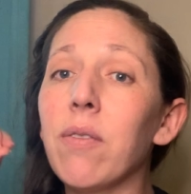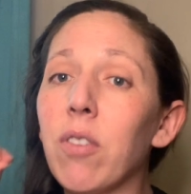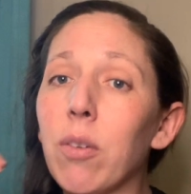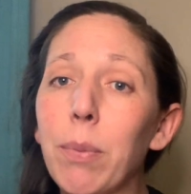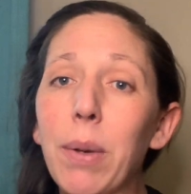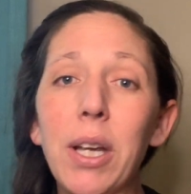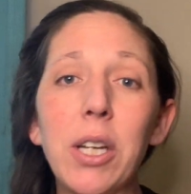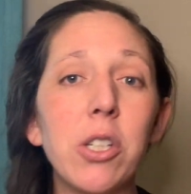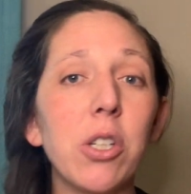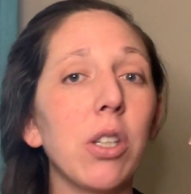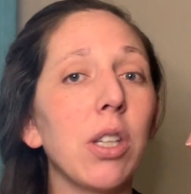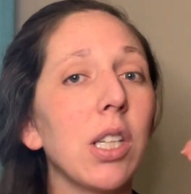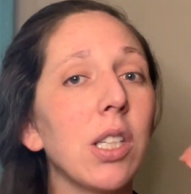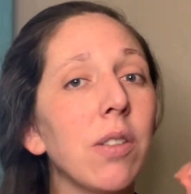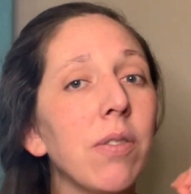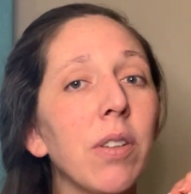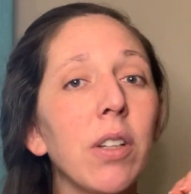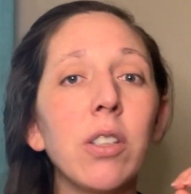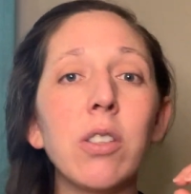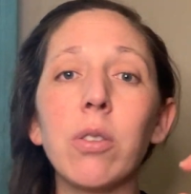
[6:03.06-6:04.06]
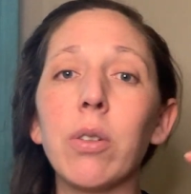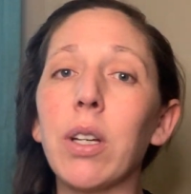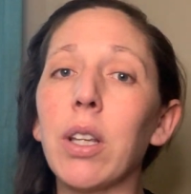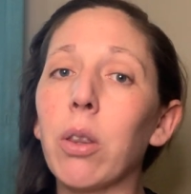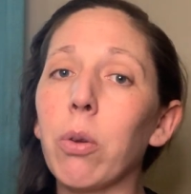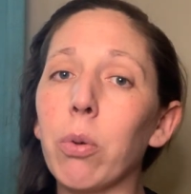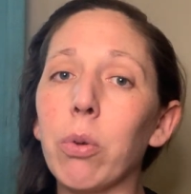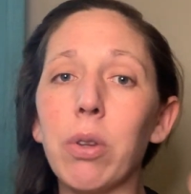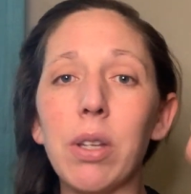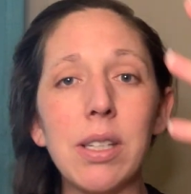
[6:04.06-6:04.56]
information that's filtering
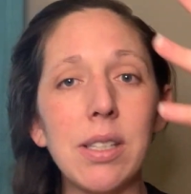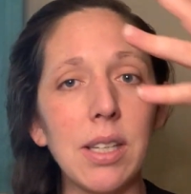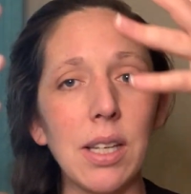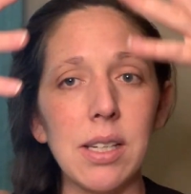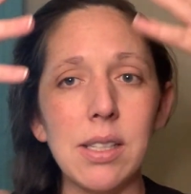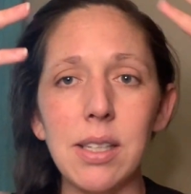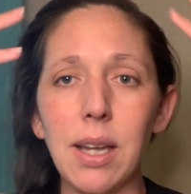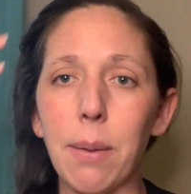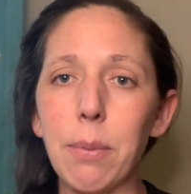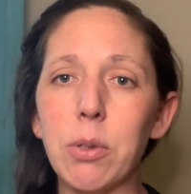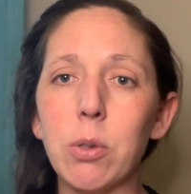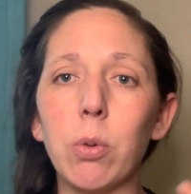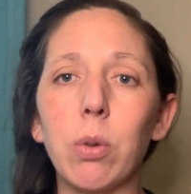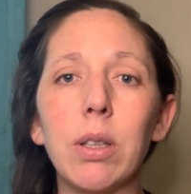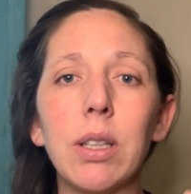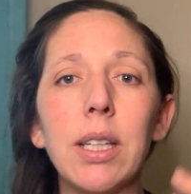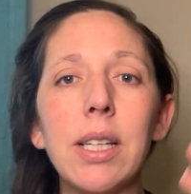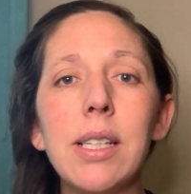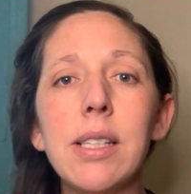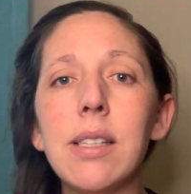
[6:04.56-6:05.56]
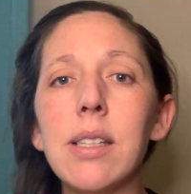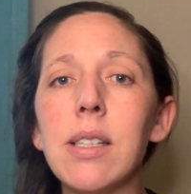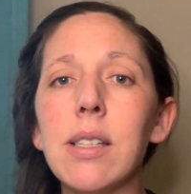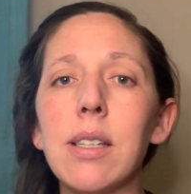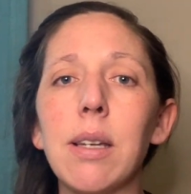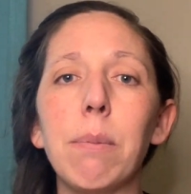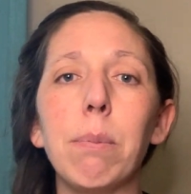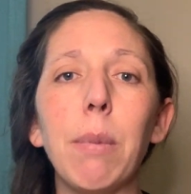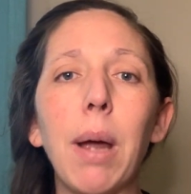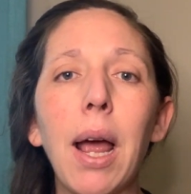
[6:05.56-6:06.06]
through these conceptual
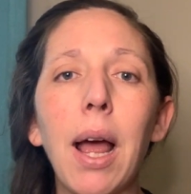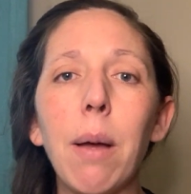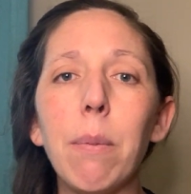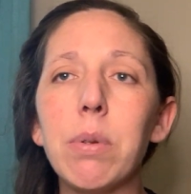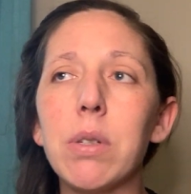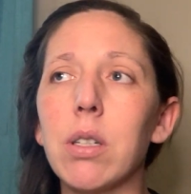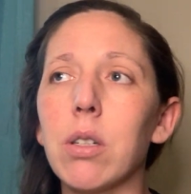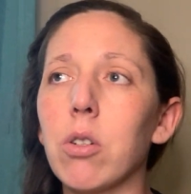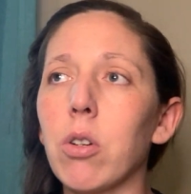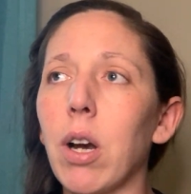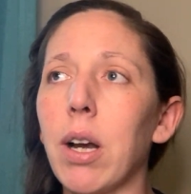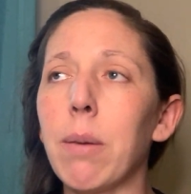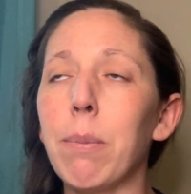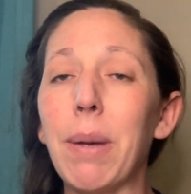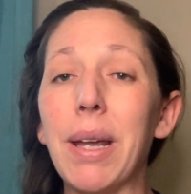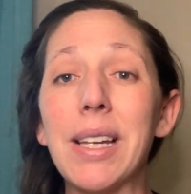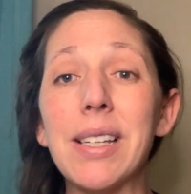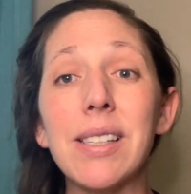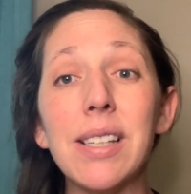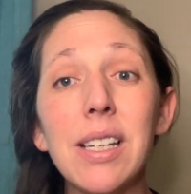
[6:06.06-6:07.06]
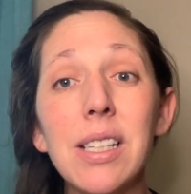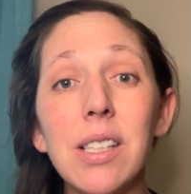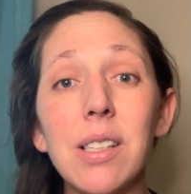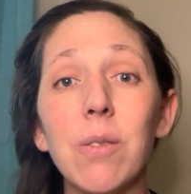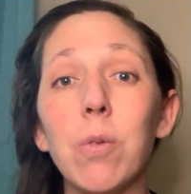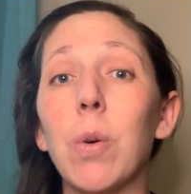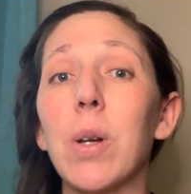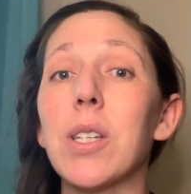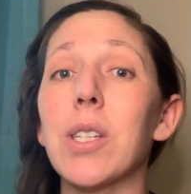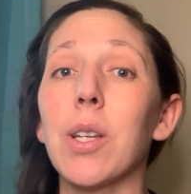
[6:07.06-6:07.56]
lenses and maps to try to make sense
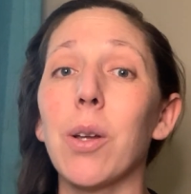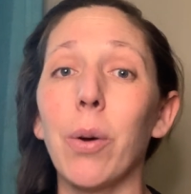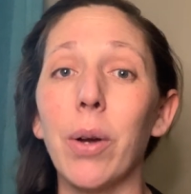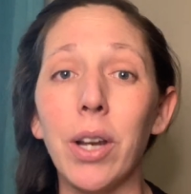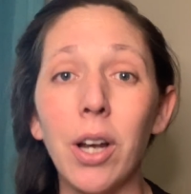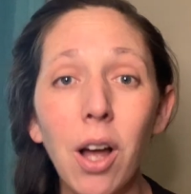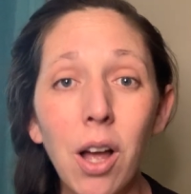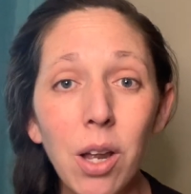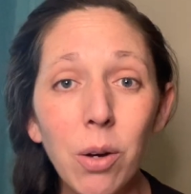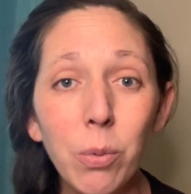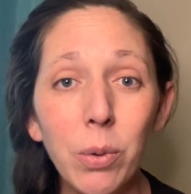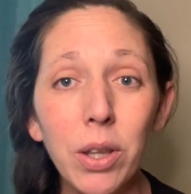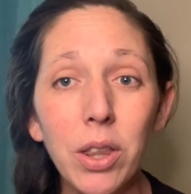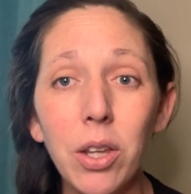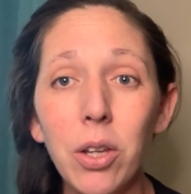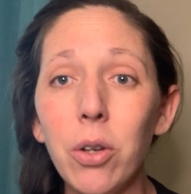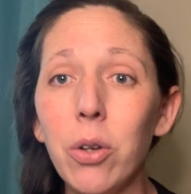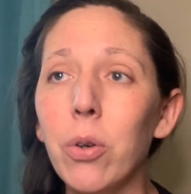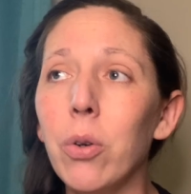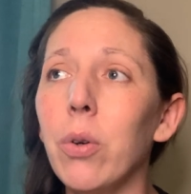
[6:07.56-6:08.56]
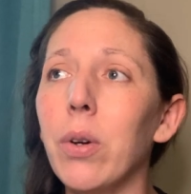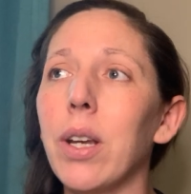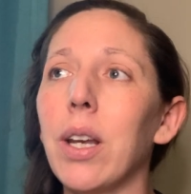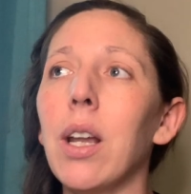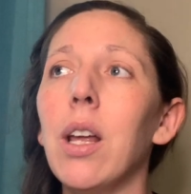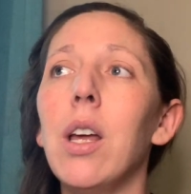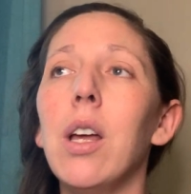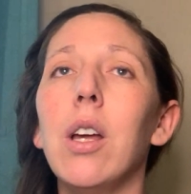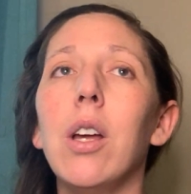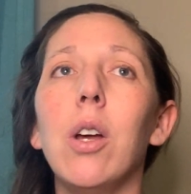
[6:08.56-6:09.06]
of what's going on with you
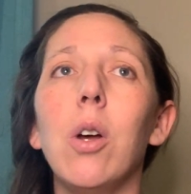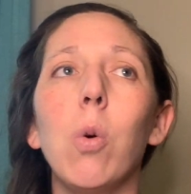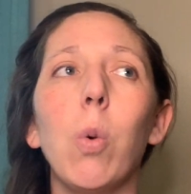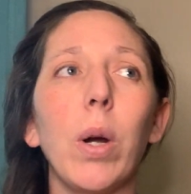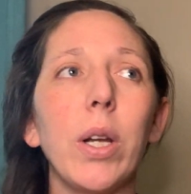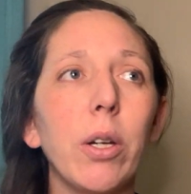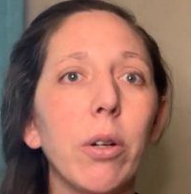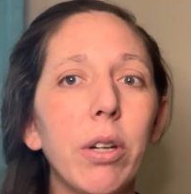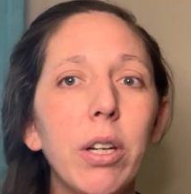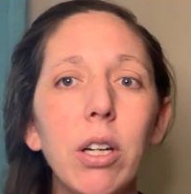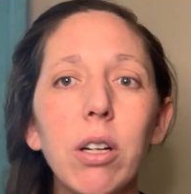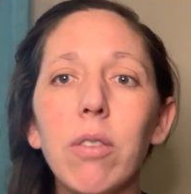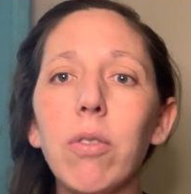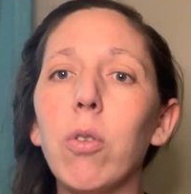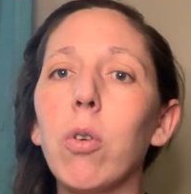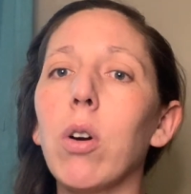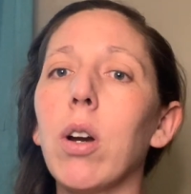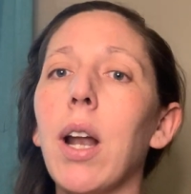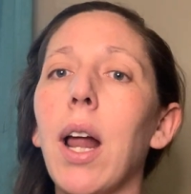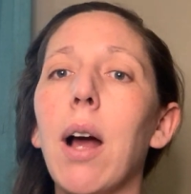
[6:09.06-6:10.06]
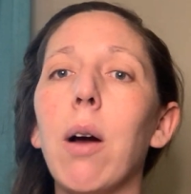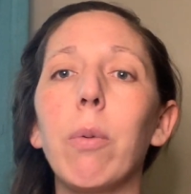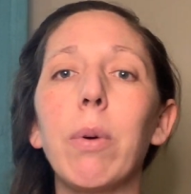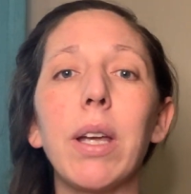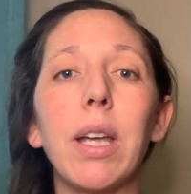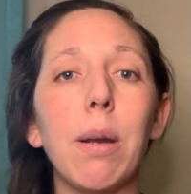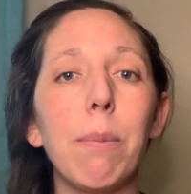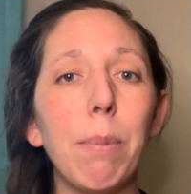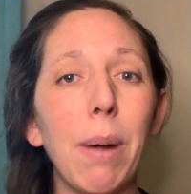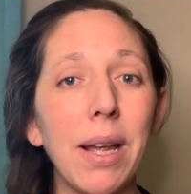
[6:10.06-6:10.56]
and what you're here for and how we
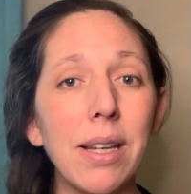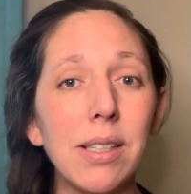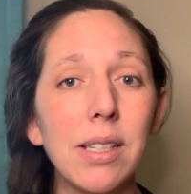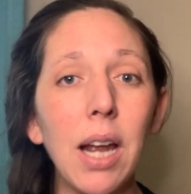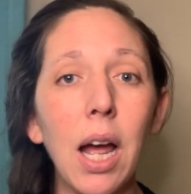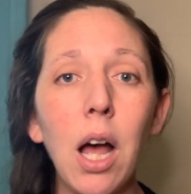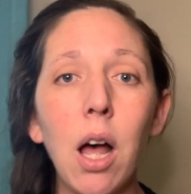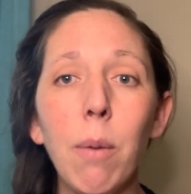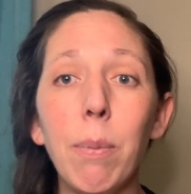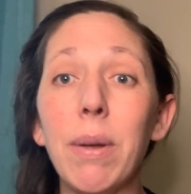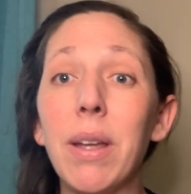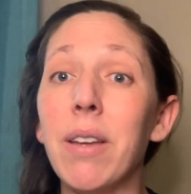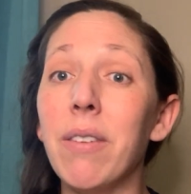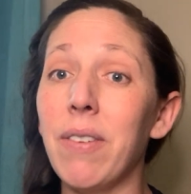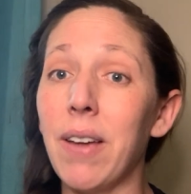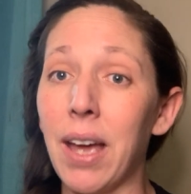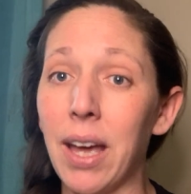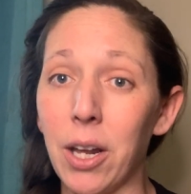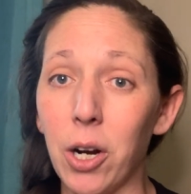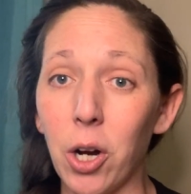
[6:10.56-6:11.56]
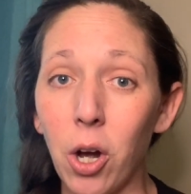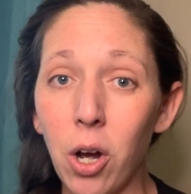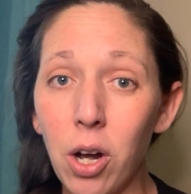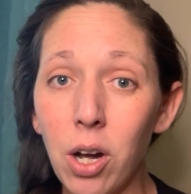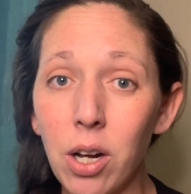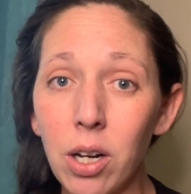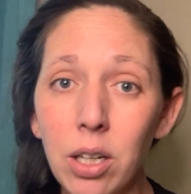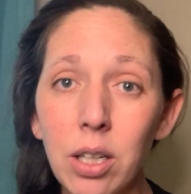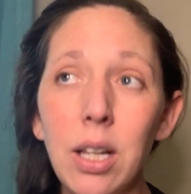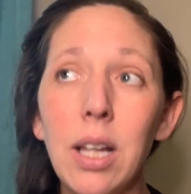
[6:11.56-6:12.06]
can best help, if at
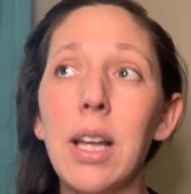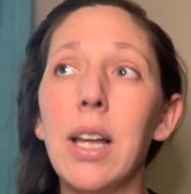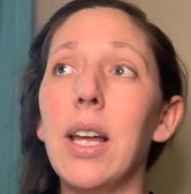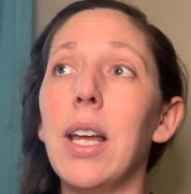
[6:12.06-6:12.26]
all.